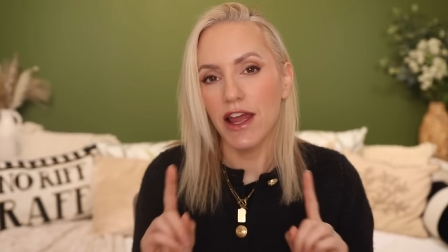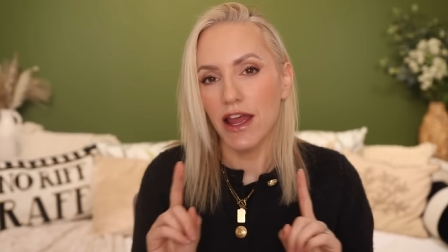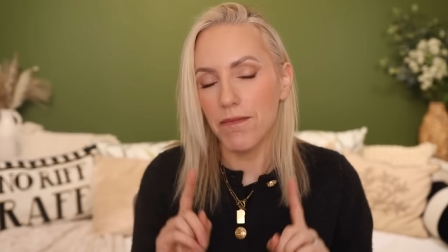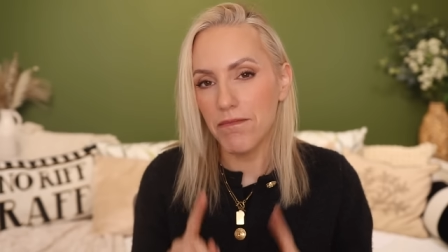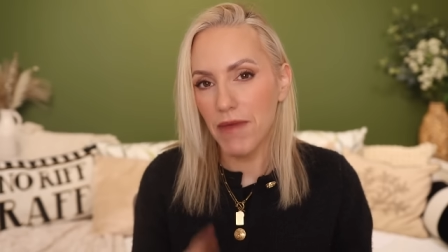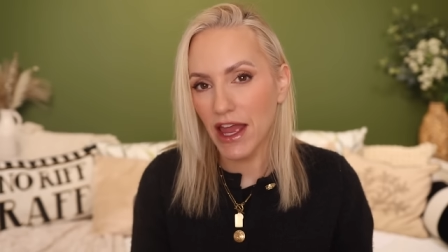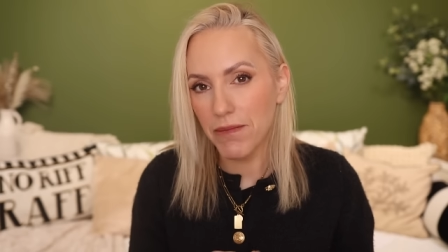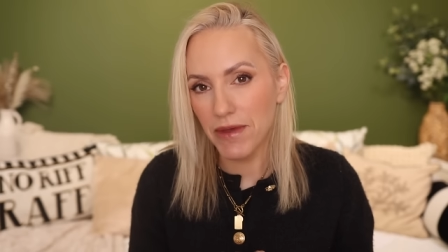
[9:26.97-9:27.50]
It
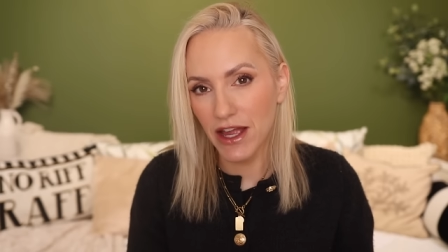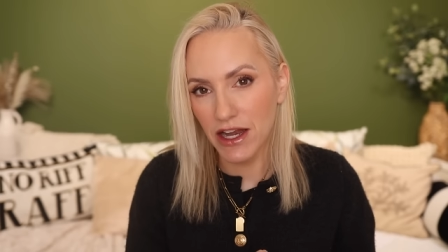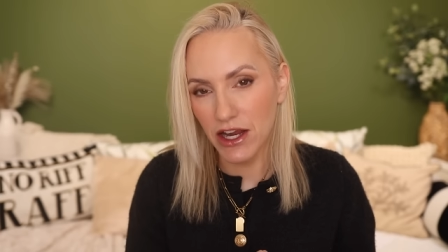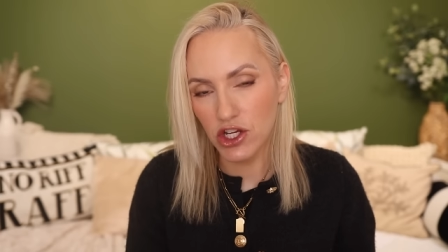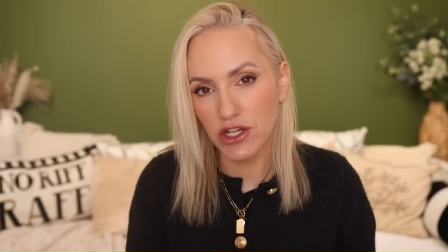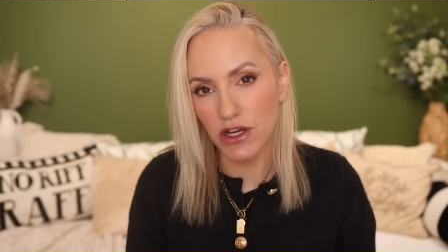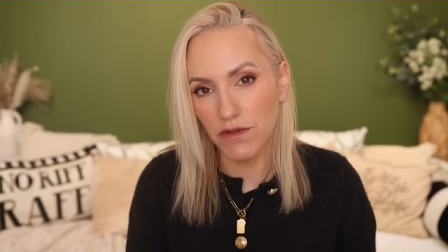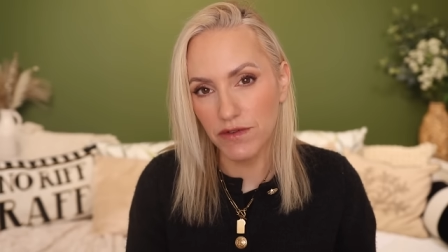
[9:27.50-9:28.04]
may be an
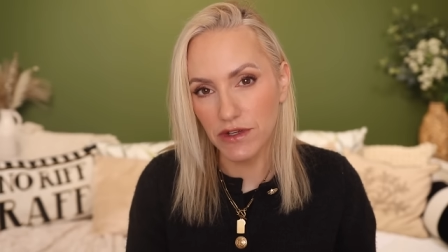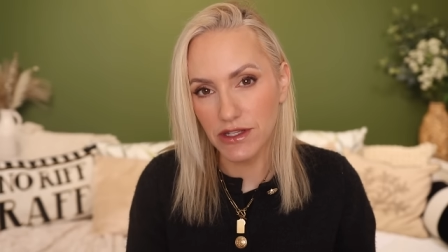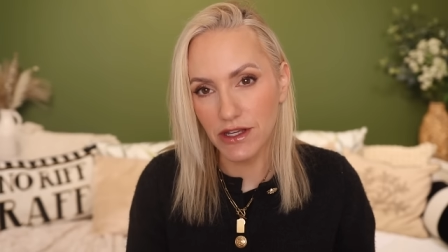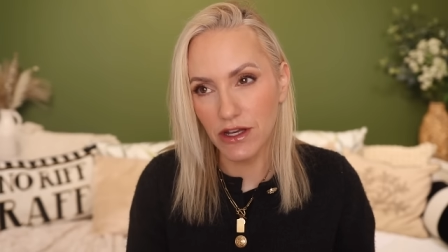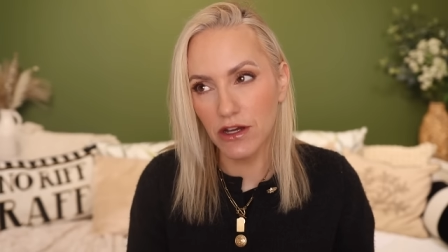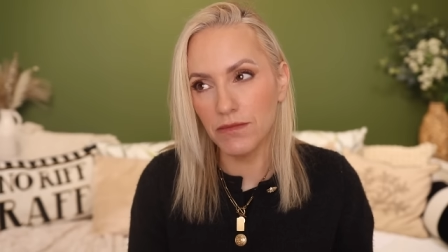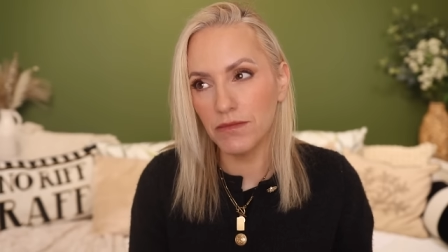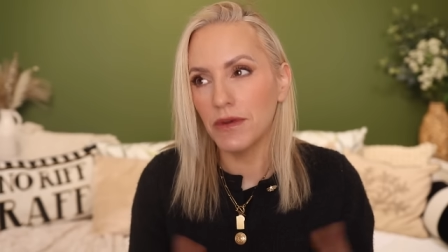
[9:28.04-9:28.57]
issue for
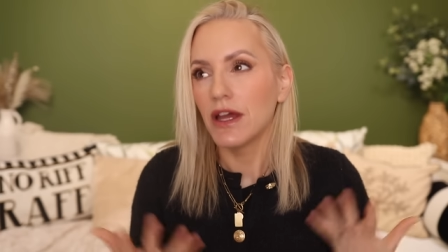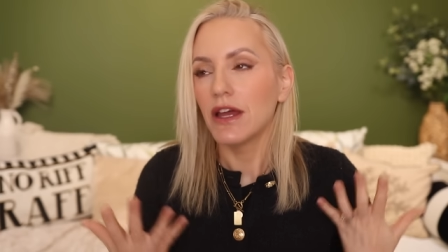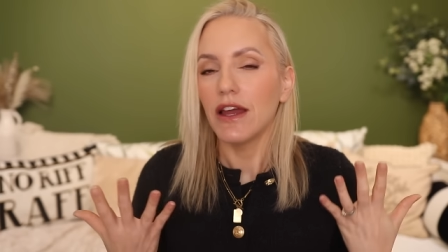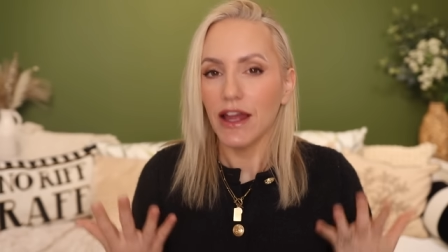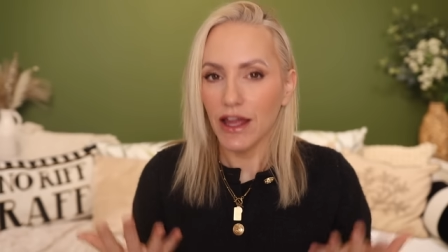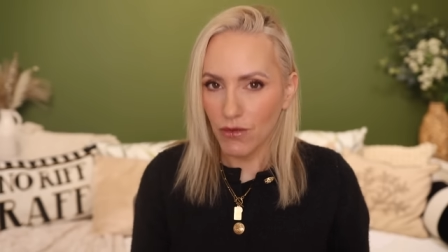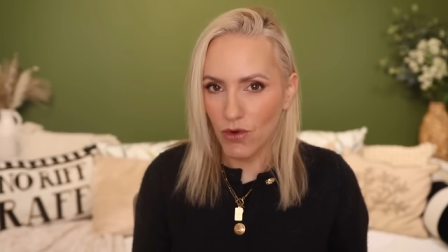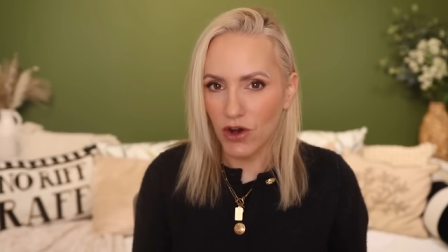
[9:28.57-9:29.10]
some,
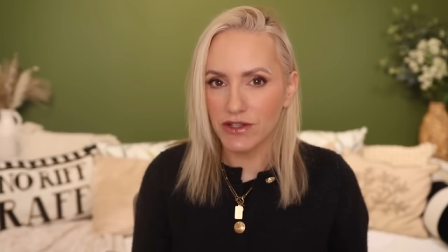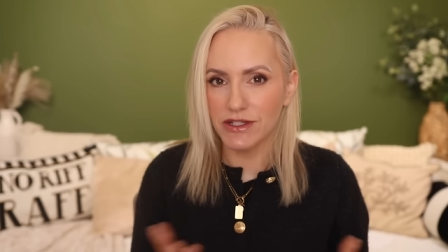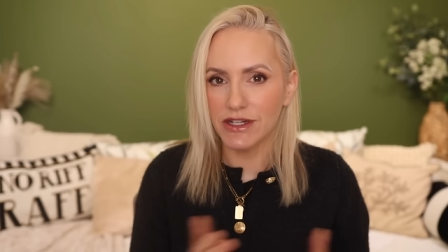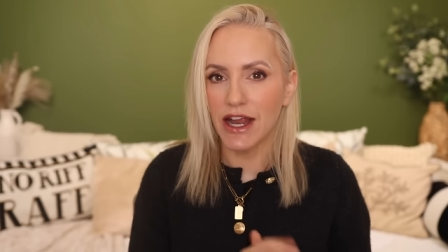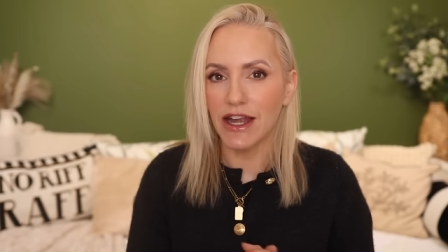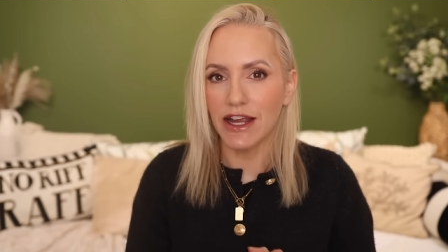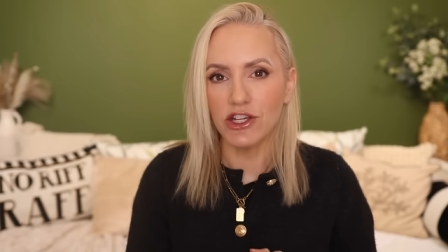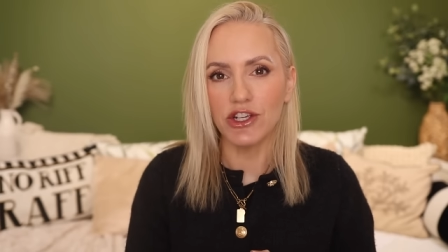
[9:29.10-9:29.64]
it
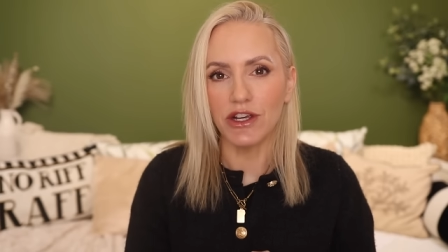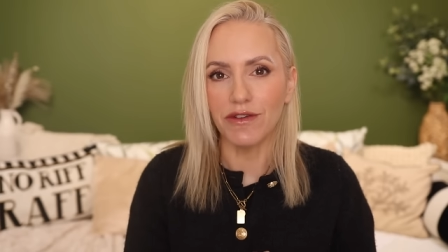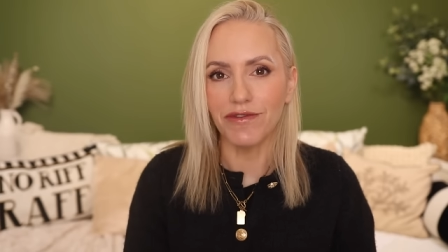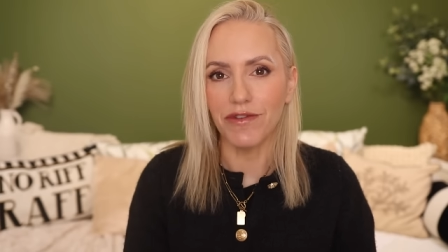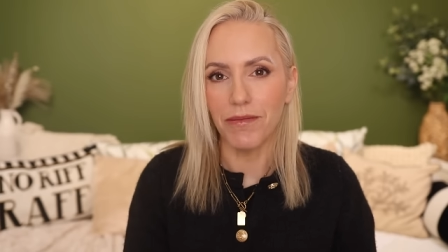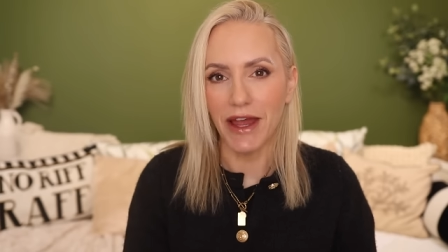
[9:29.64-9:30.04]
wasn't an issue for